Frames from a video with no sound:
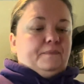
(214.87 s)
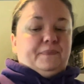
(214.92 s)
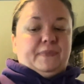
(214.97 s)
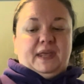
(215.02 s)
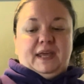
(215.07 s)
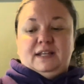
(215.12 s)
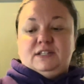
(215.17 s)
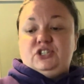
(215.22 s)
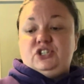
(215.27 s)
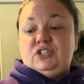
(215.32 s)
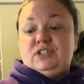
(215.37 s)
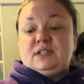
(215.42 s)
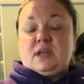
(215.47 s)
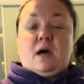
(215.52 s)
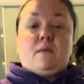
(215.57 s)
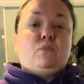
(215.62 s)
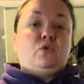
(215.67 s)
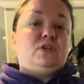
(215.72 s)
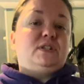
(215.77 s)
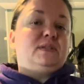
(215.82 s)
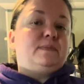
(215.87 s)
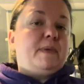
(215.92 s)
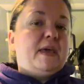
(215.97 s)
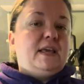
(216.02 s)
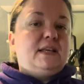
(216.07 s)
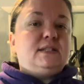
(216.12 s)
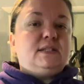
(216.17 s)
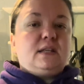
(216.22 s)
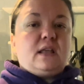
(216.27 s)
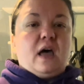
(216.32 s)
It's just got more
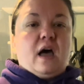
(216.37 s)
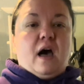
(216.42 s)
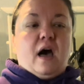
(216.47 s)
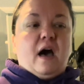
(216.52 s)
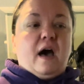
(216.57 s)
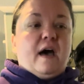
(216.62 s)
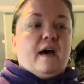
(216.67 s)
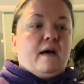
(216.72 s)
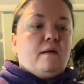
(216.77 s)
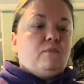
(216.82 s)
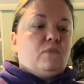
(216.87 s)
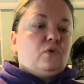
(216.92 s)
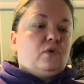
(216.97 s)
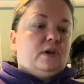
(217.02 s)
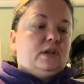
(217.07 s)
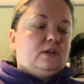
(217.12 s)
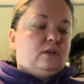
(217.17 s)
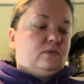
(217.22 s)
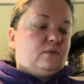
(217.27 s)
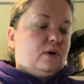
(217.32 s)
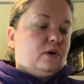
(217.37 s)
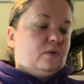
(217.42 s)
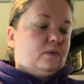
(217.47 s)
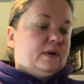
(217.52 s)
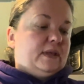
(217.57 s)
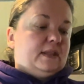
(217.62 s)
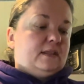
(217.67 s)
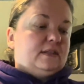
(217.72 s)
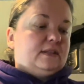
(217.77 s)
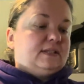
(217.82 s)
space. I'm going to throw
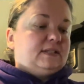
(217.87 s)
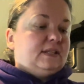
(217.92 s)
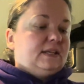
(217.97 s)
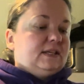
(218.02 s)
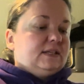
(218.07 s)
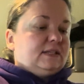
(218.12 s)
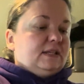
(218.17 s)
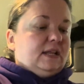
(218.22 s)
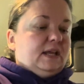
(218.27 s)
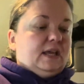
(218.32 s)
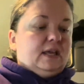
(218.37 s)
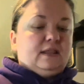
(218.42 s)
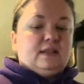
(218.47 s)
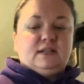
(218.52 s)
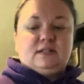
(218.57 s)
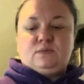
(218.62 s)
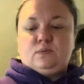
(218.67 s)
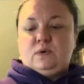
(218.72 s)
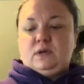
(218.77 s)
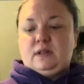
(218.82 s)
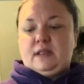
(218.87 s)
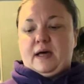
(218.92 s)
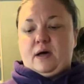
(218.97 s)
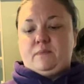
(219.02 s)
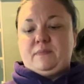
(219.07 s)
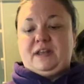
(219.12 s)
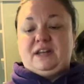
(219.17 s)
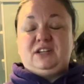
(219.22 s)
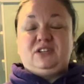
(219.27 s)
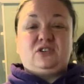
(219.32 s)
in the seasoning. This will allow
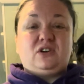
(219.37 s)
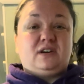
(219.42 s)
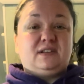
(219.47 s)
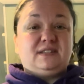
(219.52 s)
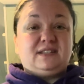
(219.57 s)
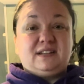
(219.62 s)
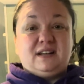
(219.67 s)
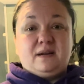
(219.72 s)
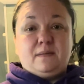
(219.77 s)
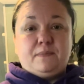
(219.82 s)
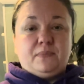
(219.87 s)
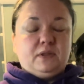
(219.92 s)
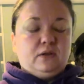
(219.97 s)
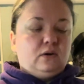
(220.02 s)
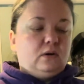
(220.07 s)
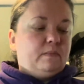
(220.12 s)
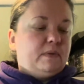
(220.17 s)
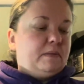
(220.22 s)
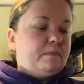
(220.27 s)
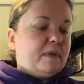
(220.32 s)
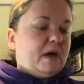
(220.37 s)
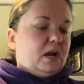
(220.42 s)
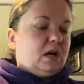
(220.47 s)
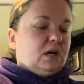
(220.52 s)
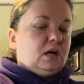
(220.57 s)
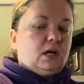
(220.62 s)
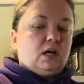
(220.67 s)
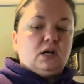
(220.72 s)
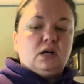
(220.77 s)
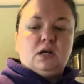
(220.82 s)
me to toss it up a little bit
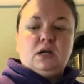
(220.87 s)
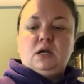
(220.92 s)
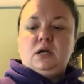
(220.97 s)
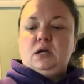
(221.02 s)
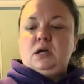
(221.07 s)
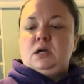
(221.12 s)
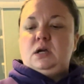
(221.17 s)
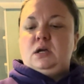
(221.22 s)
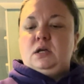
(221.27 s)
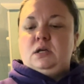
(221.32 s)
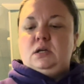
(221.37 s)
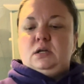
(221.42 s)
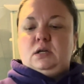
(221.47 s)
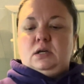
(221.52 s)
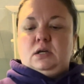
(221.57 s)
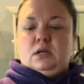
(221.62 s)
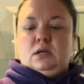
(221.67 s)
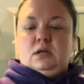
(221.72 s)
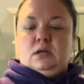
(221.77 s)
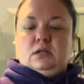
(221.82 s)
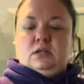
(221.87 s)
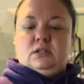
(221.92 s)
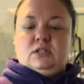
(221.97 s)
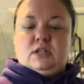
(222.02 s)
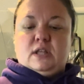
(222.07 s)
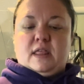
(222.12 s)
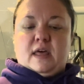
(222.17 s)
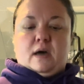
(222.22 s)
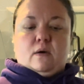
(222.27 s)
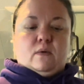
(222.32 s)
better,
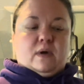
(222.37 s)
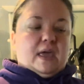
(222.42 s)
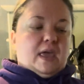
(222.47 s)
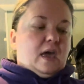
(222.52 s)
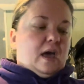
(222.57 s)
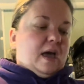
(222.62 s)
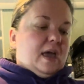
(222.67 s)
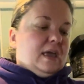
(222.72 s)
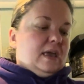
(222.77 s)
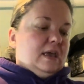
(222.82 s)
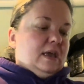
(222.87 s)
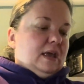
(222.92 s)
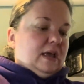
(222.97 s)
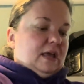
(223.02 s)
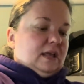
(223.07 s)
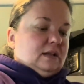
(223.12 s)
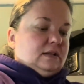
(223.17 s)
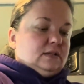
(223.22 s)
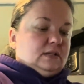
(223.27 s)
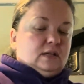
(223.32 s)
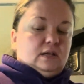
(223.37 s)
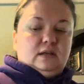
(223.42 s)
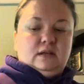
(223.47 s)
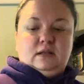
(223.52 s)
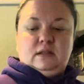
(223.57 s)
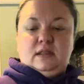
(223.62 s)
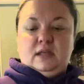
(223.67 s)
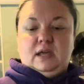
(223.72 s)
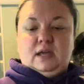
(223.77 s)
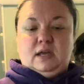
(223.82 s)
so that way I can get
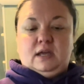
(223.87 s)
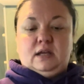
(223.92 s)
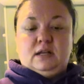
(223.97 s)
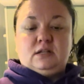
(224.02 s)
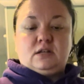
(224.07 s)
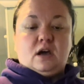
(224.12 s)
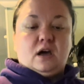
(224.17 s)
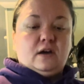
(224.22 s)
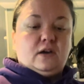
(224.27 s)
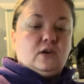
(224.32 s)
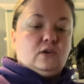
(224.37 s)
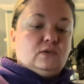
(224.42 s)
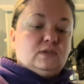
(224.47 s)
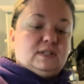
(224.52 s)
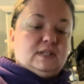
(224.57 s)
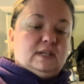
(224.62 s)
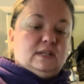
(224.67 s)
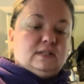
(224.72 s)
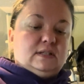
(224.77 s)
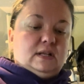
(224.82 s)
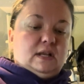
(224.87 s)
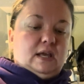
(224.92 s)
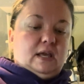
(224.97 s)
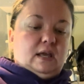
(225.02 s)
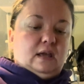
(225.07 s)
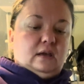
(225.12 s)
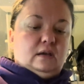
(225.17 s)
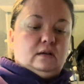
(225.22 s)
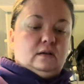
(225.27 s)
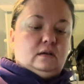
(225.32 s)
the taco
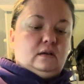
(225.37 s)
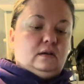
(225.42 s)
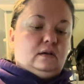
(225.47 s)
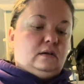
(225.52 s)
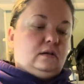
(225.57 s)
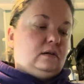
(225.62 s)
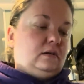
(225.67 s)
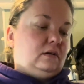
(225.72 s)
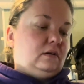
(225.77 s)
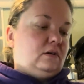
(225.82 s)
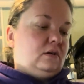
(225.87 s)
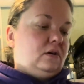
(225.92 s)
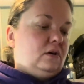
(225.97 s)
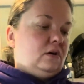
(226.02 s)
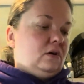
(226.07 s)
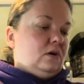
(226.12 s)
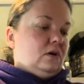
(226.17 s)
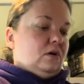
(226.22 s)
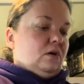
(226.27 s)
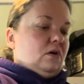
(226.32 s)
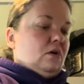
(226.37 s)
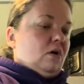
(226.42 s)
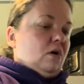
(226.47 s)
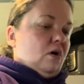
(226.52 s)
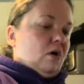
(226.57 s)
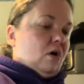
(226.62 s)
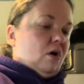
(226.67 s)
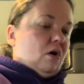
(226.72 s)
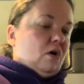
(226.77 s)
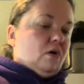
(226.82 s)
seasoning
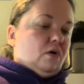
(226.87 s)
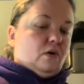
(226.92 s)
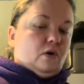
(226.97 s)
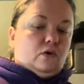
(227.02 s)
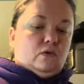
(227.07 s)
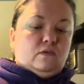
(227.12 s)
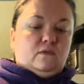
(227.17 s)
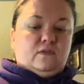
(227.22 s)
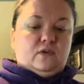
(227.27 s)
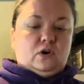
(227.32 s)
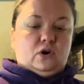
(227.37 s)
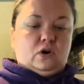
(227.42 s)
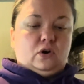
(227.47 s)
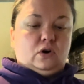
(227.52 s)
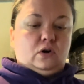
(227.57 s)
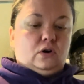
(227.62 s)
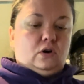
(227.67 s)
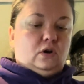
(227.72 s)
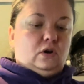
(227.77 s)
all over